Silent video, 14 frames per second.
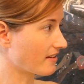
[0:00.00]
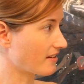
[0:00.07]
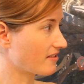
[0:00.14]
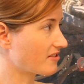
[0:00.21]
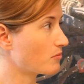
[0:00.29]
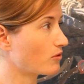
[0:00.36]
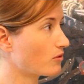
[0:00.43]
that
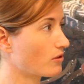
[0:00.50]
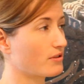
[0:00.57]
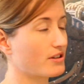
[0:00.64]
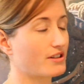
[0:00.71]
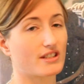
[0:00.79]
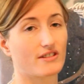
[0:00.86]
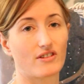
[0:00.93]
smaller
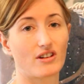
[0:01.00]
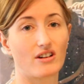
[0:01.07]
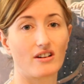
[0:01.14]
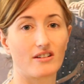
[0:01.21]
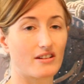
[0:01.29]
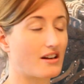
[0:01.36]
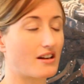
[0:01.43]
works of
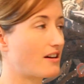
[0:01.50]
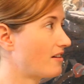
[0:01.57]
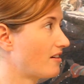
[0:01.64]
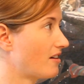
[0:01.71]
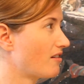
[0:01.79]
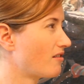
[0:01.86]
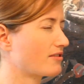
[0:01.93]
art
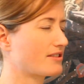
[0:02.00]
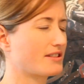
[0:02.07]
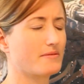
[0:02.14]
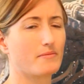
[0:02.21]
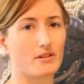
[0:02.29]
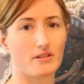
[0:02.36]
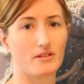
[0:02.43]
are a lot
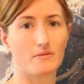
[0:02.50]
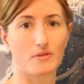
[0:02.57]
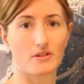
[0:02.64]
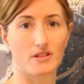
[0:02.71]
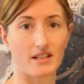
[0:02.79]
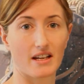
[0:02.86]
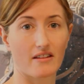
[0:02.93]
simpler to
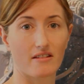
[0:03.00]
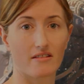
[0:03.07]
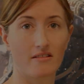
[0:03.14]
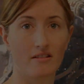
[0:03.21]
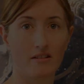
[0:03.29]
put together.